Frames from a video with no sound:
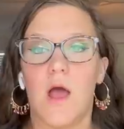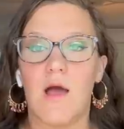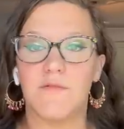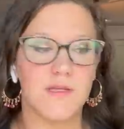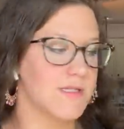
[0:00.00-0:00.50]

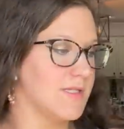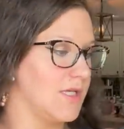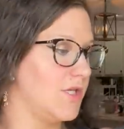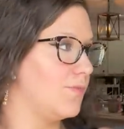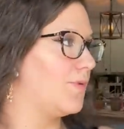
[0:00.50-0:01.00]
Obviously,
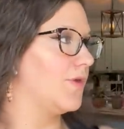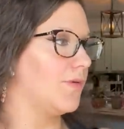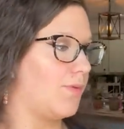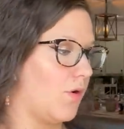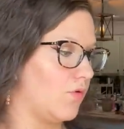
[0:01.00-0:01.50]
you put the
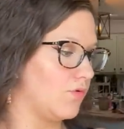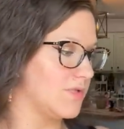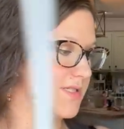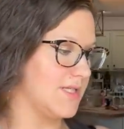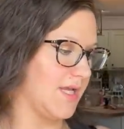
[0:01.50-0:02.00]

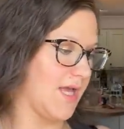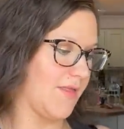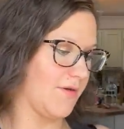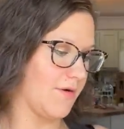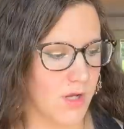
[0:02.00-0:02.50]
poles
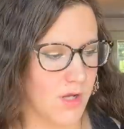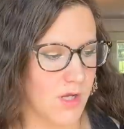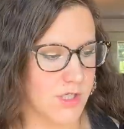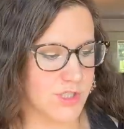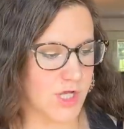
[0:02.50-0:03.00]
together.
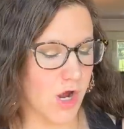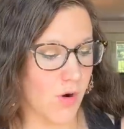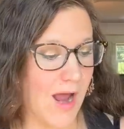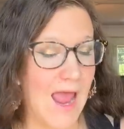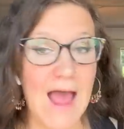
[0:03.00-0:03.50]

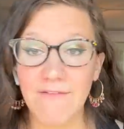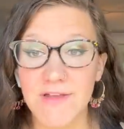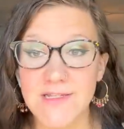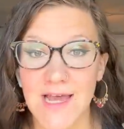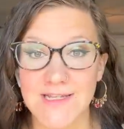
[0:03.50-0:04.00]
So I
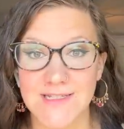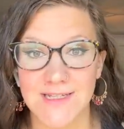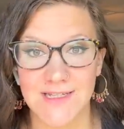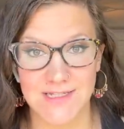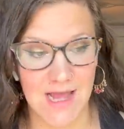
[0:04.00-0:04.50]
haven't
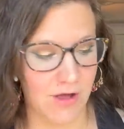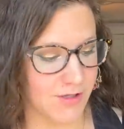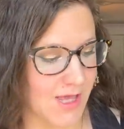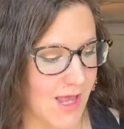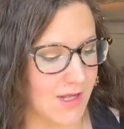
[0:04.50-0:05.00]
tested this
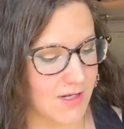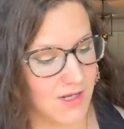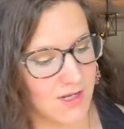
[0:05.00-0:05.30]
out yet.